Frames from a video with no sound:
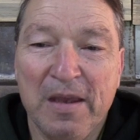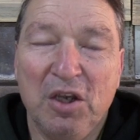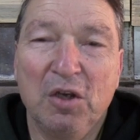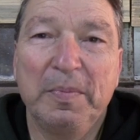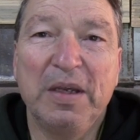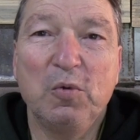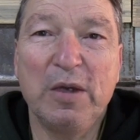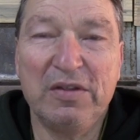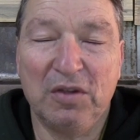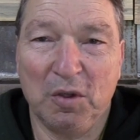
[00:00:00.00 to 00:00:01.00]
He'll be
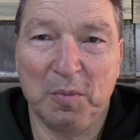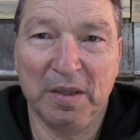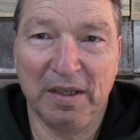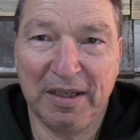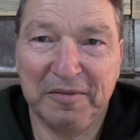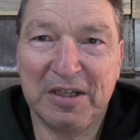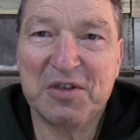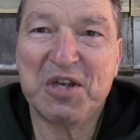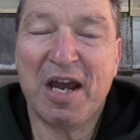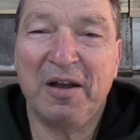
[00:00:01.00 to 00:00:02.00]
with you,
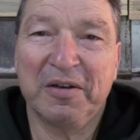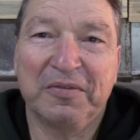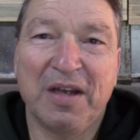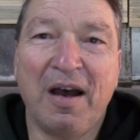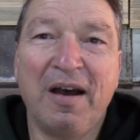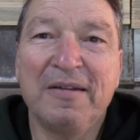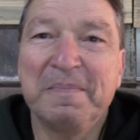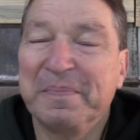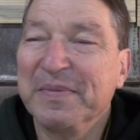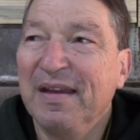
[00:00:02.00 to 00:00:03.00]
believing child of
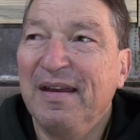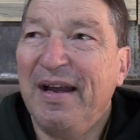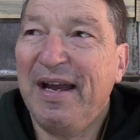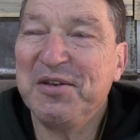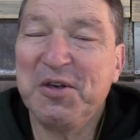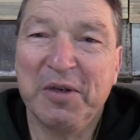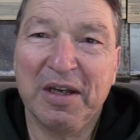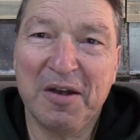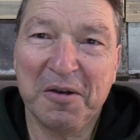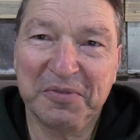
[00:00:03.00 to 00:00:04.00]
God and you
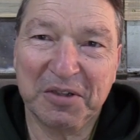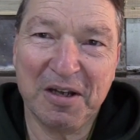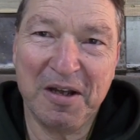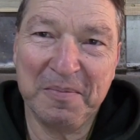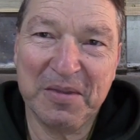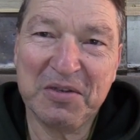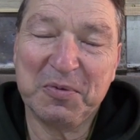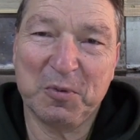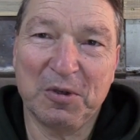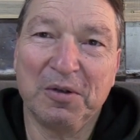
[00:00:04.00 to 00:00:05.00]
can overcome
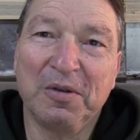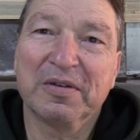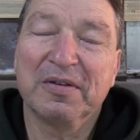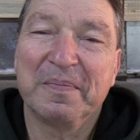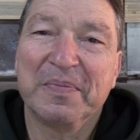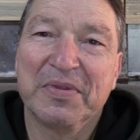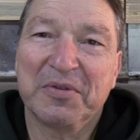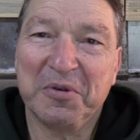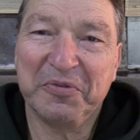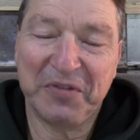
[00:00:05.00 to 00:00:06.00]
this world
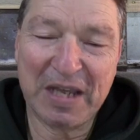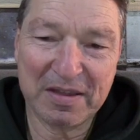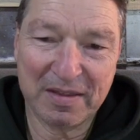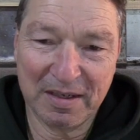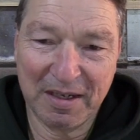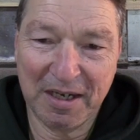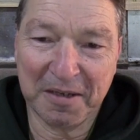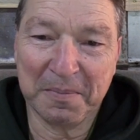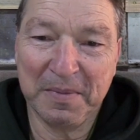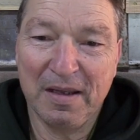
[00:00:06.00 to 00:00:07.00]
through faith in
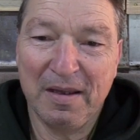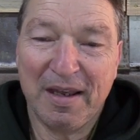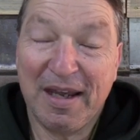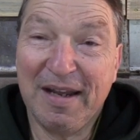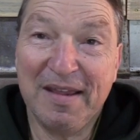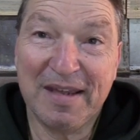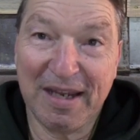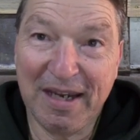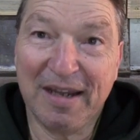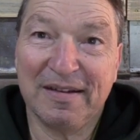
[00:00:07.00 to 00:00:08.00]
Him. And in the
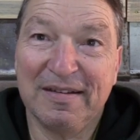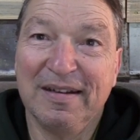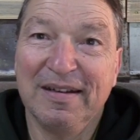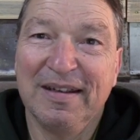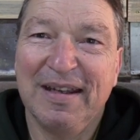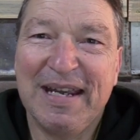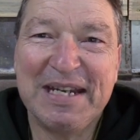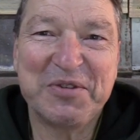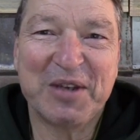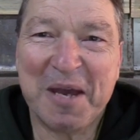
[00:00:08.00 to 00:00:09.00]
end,
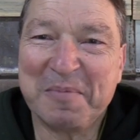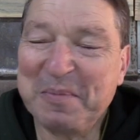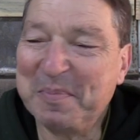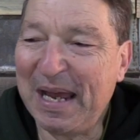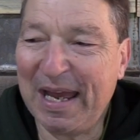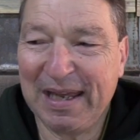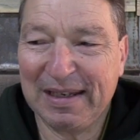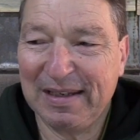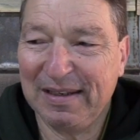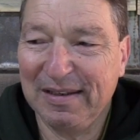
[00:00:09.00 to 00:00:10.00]
He's coming
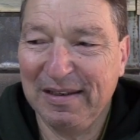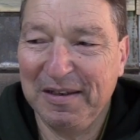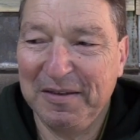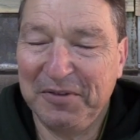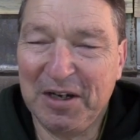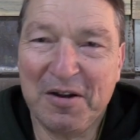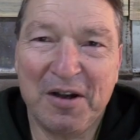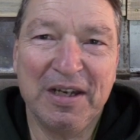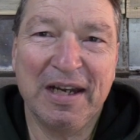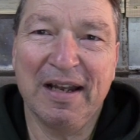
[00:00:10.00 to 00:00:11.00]
back. Friend,
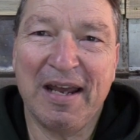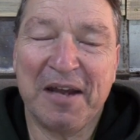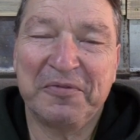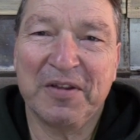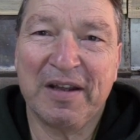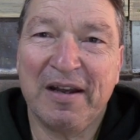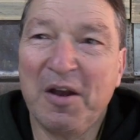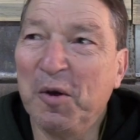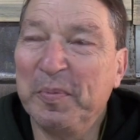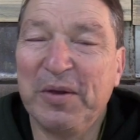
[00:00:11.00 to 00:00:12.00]
aren't you glad for that
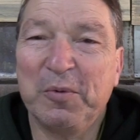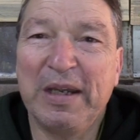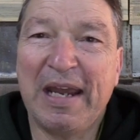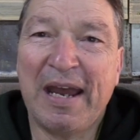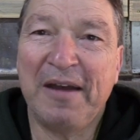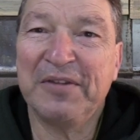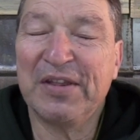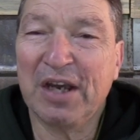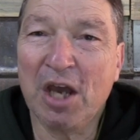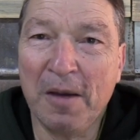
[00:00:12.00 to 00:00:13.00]
hope that we have
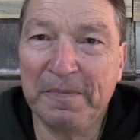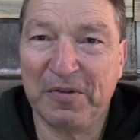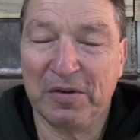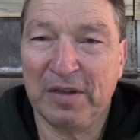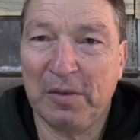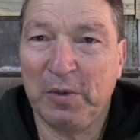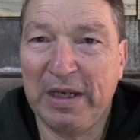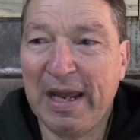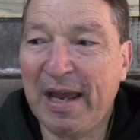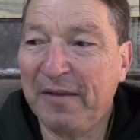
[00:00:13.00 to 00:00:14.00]
and the comfort that
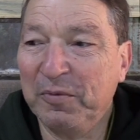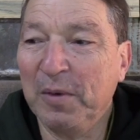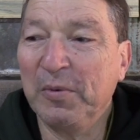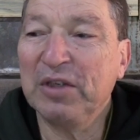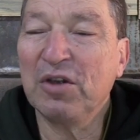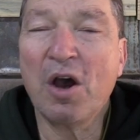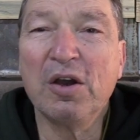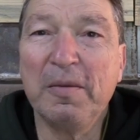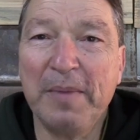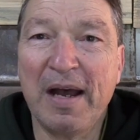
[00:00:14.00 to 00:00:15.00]
we have when we
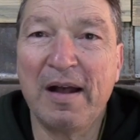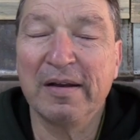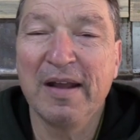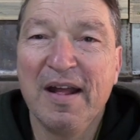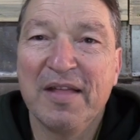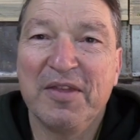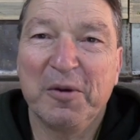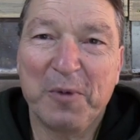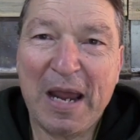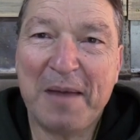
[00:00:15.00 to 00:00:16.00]
talk about
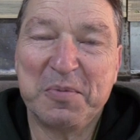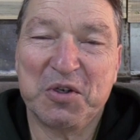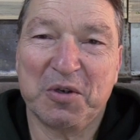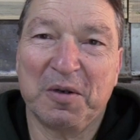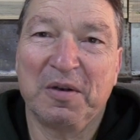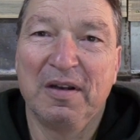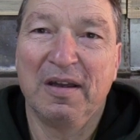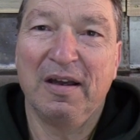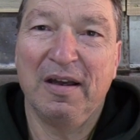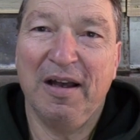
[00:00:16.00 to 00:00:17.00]
the rapture
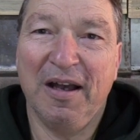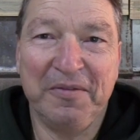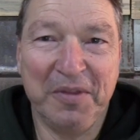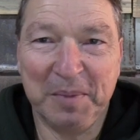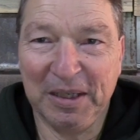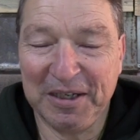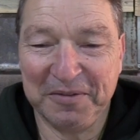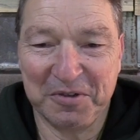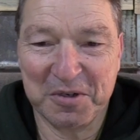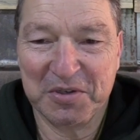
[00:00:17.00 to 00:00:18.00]
of the
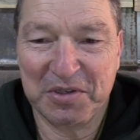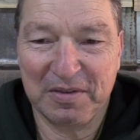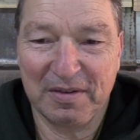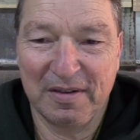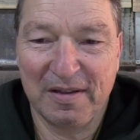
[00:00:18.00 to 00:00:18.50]
believers?